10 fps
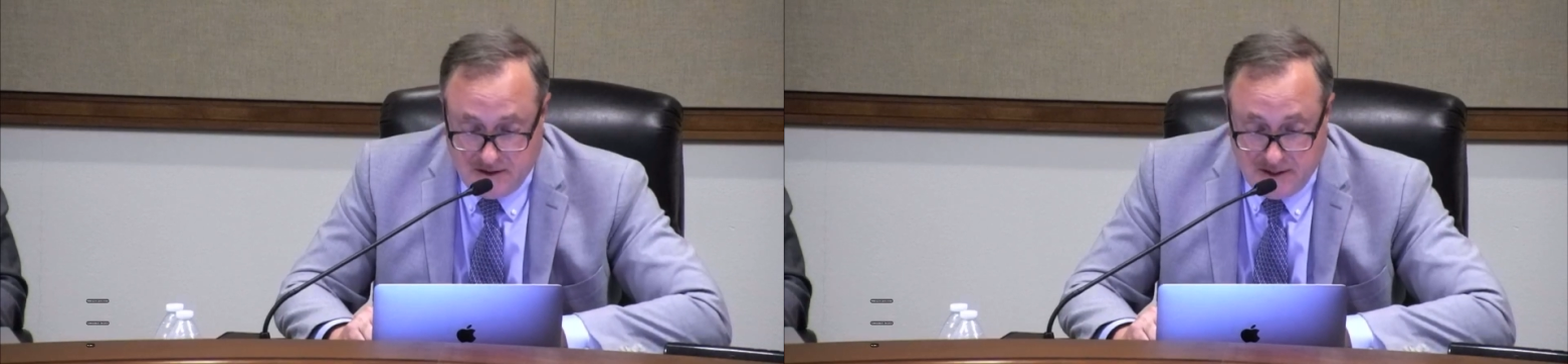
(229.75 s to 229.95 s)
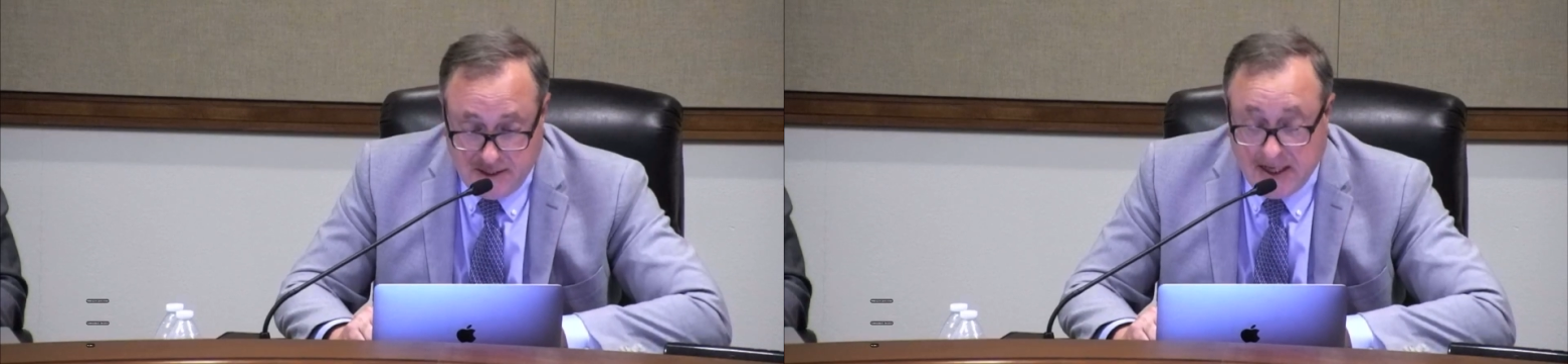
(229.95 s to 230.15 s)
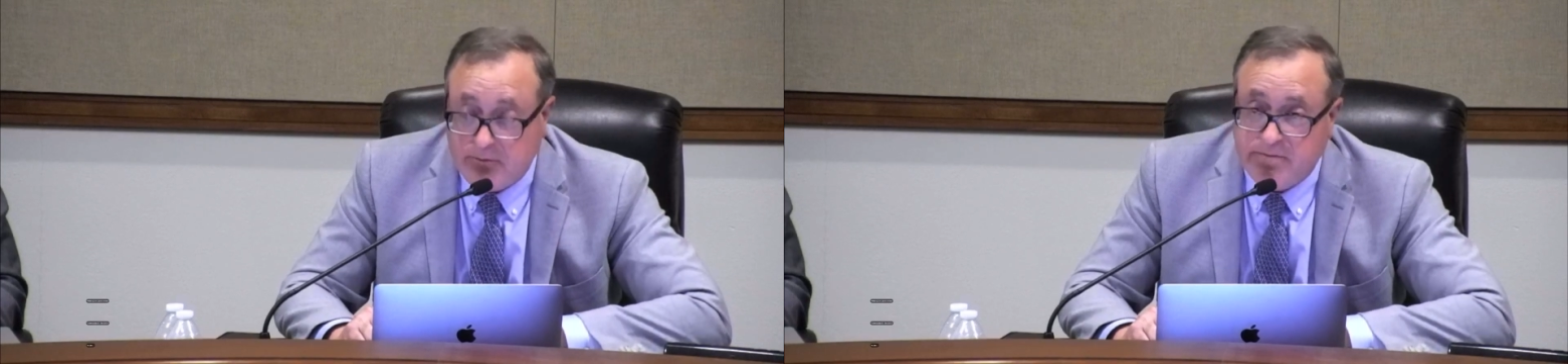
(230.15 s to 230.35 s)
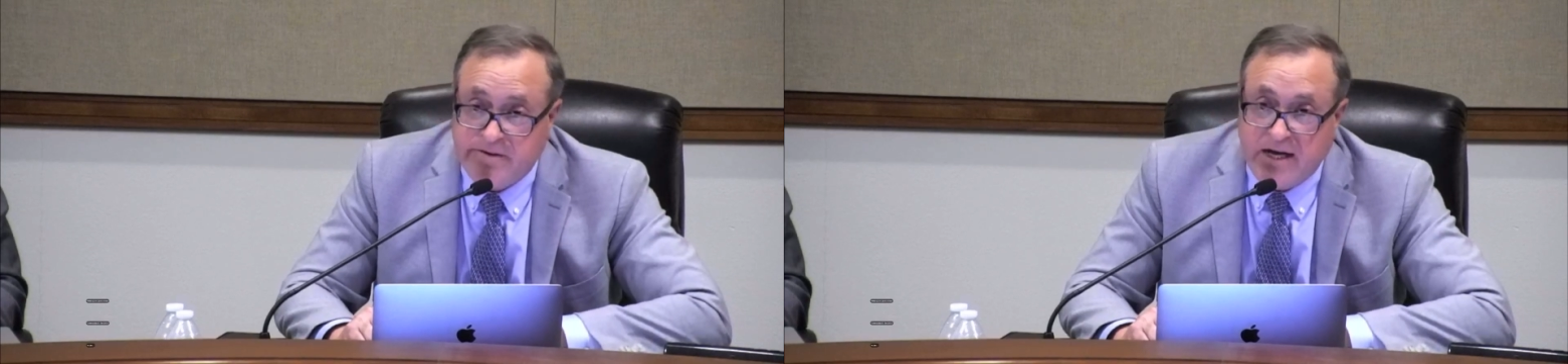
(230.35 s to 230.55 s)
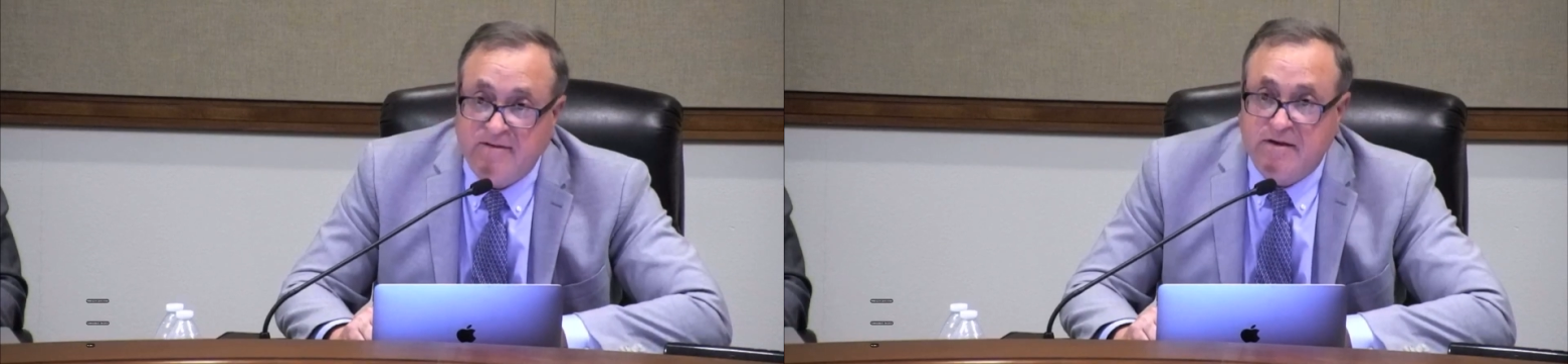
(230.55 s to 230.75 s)
And I went
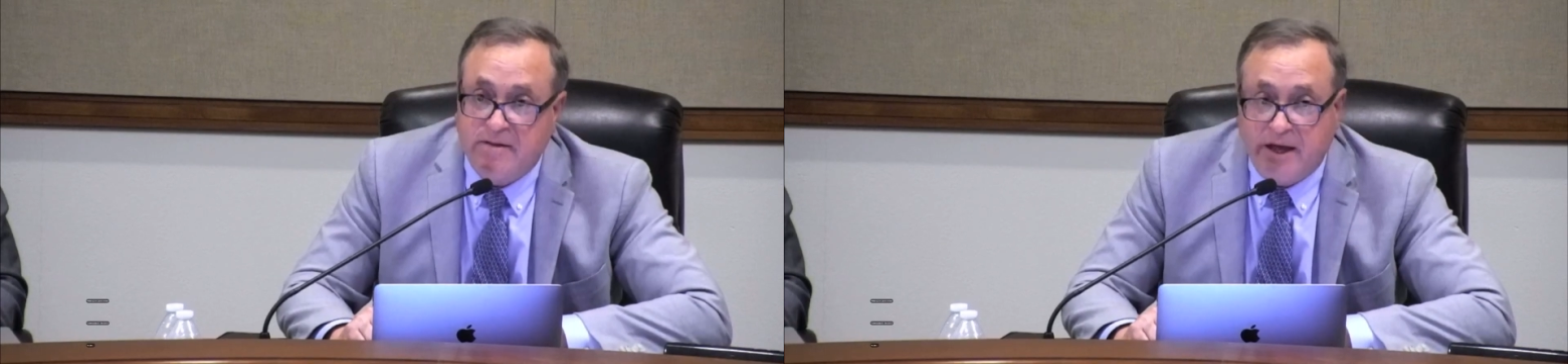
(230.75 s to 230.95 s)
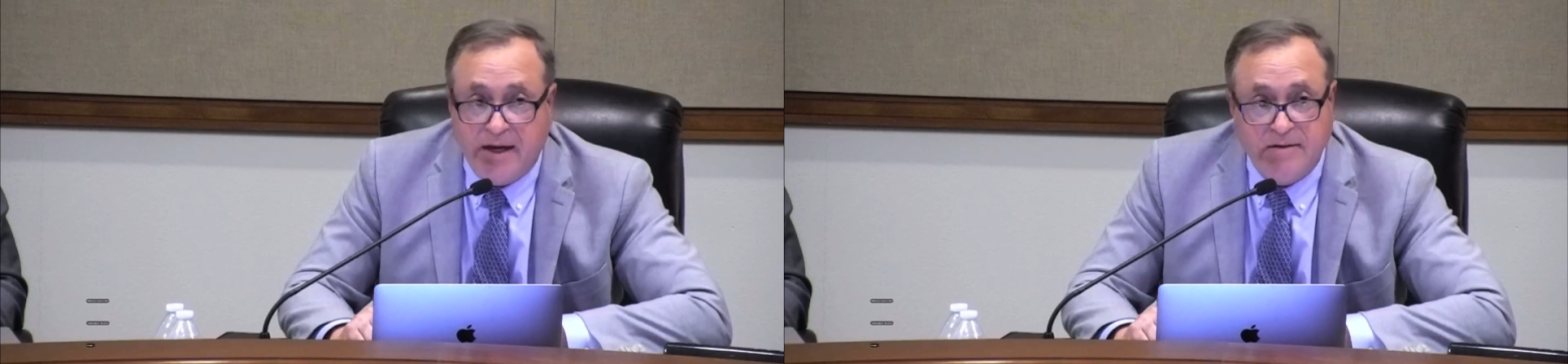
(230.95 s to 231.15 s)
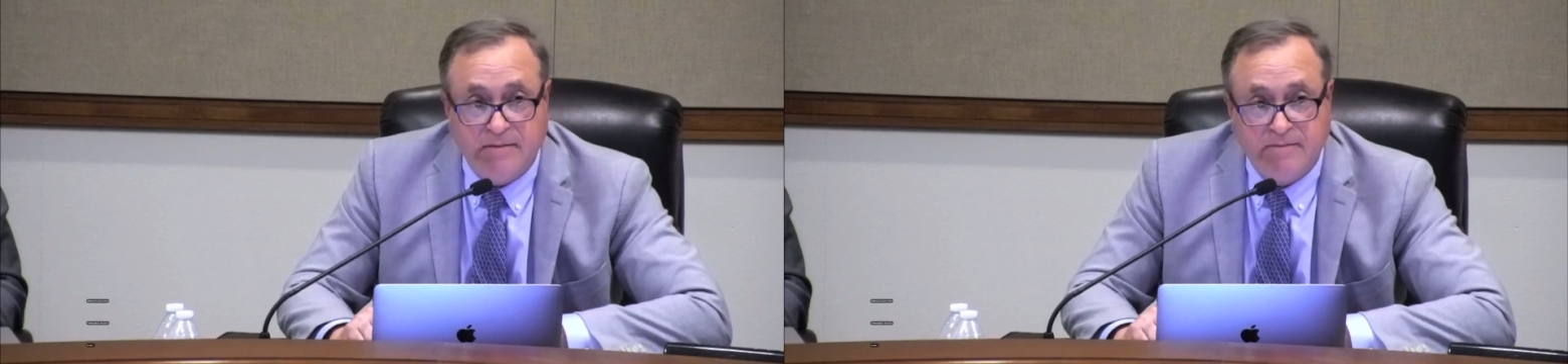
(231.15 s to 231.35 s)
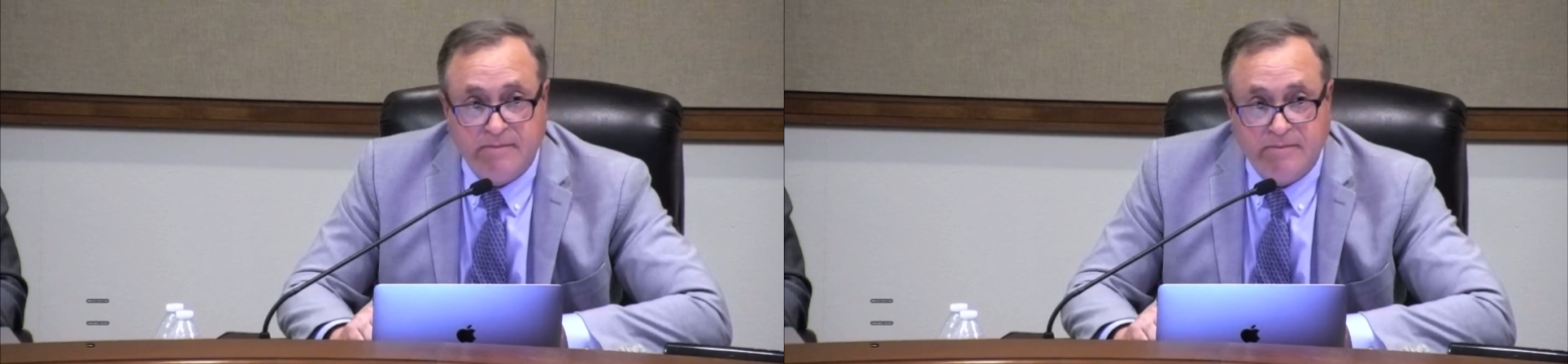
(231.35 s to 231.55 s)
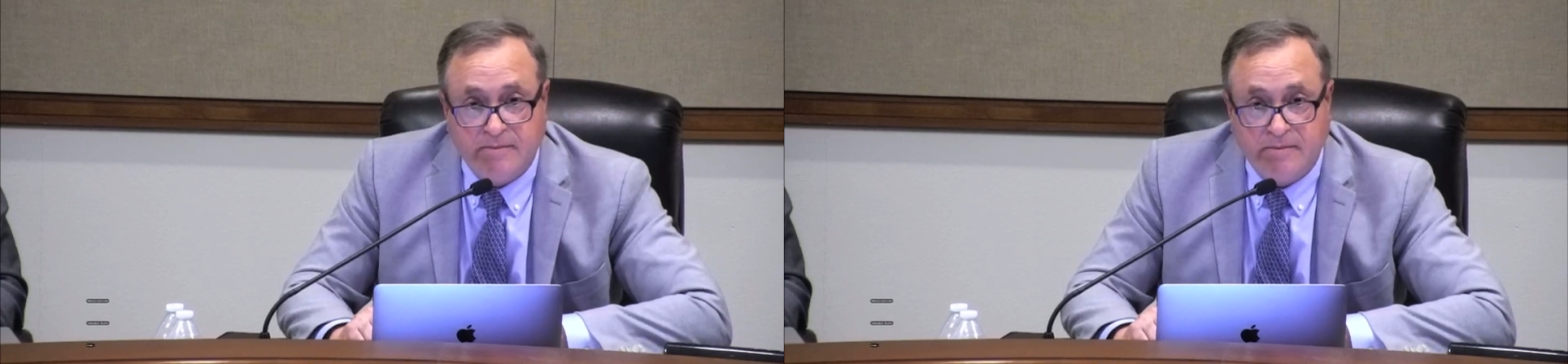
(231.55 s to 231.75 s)
fast on that,
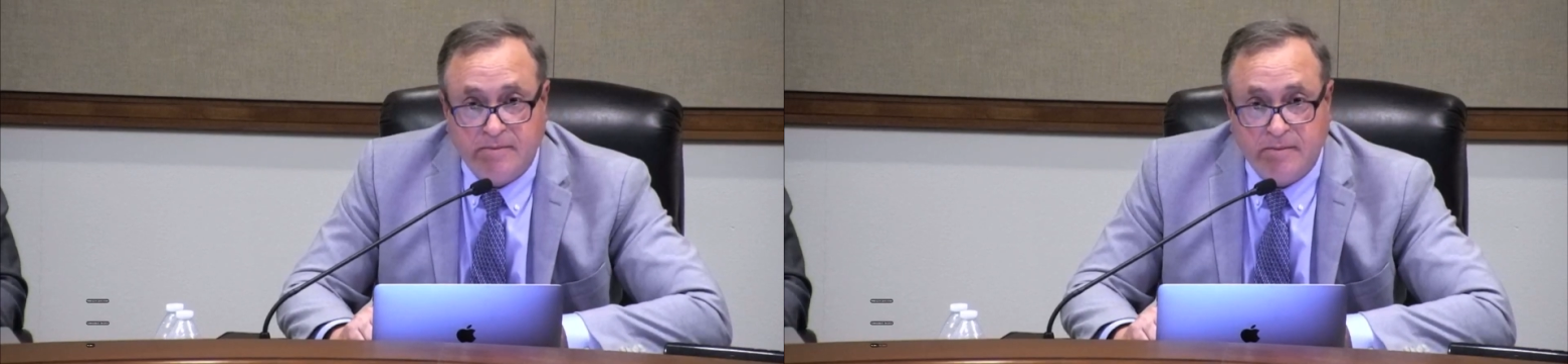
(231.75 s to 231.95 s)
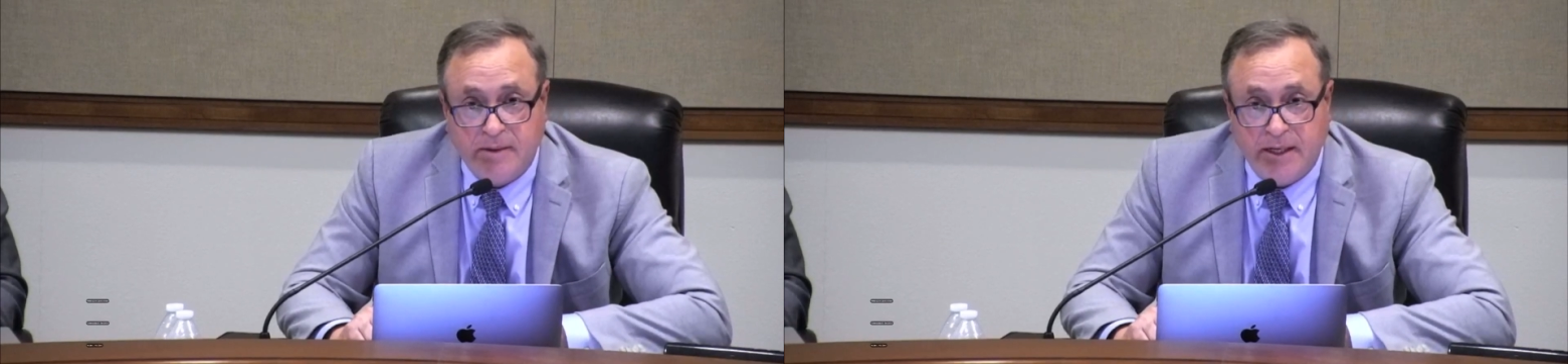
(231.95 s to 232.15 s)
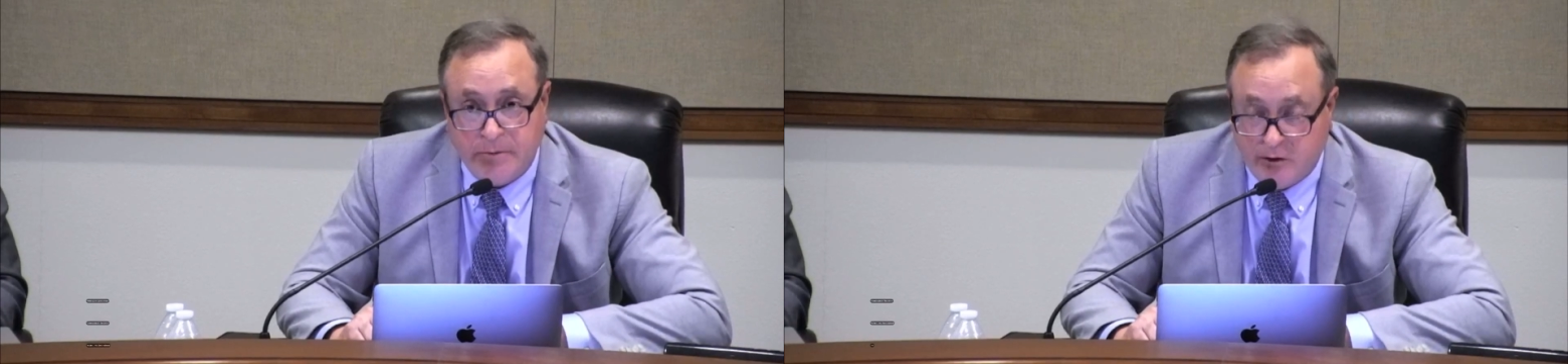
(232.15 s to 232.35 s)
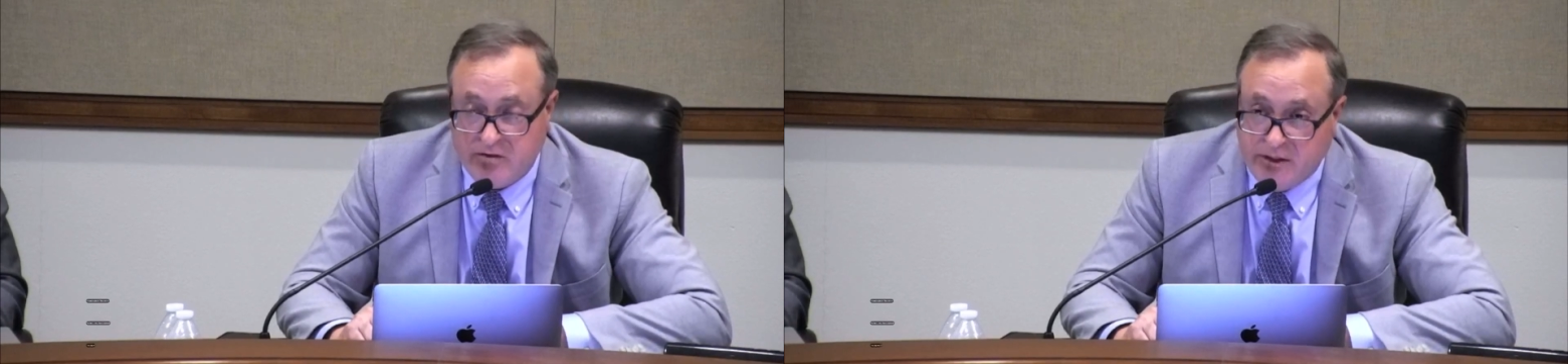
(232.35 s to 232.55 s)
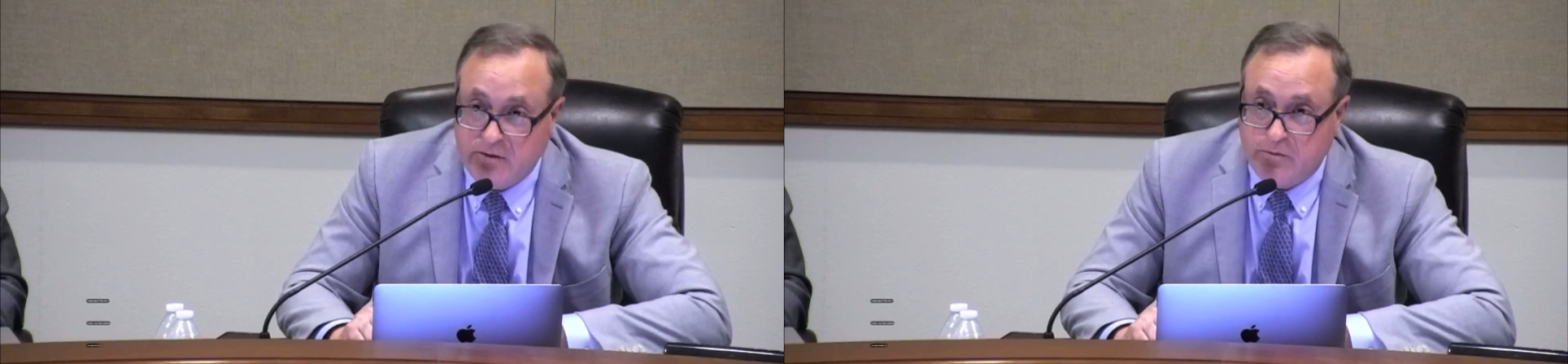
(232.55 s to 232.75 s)
and we're
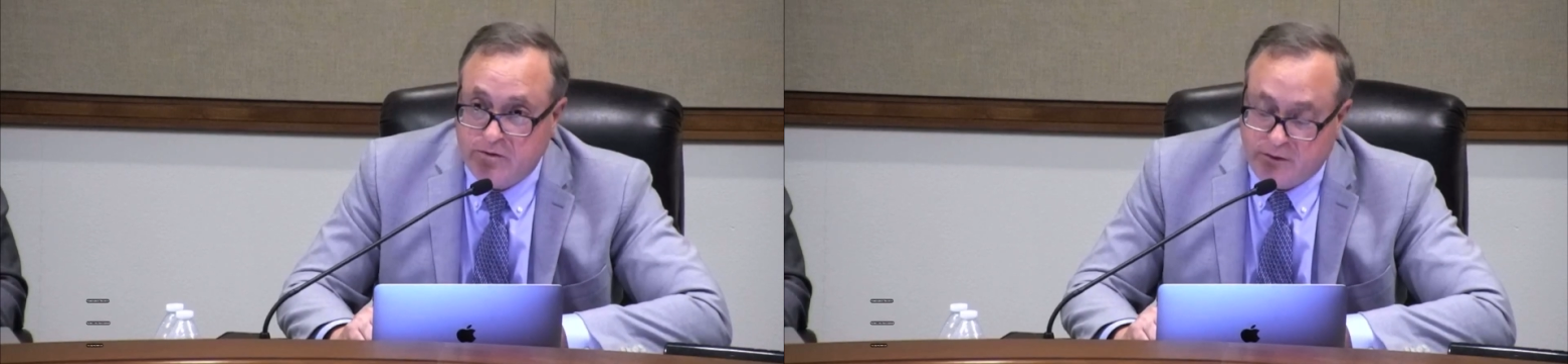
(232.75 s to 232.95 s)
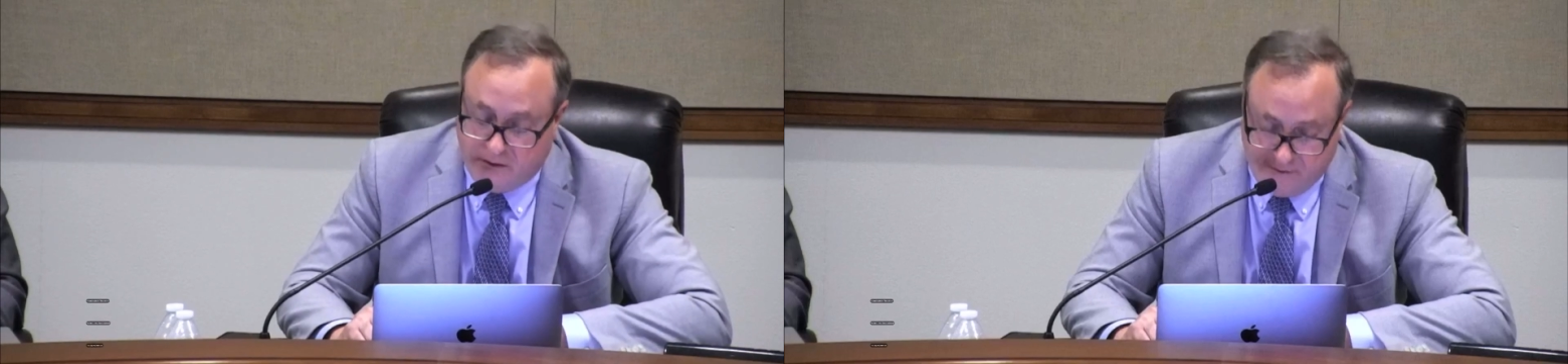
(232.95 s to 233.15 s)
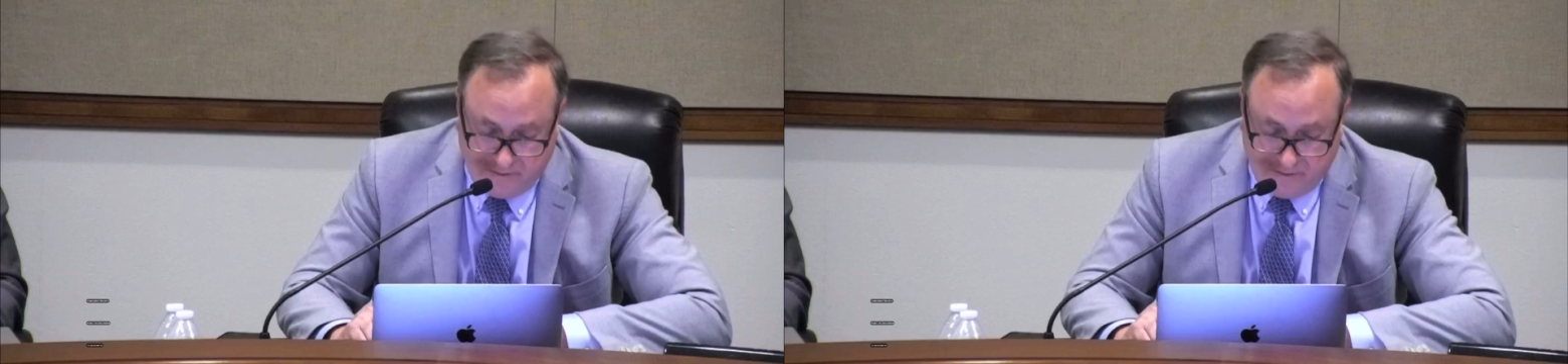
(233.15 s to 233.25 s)
seeing the results.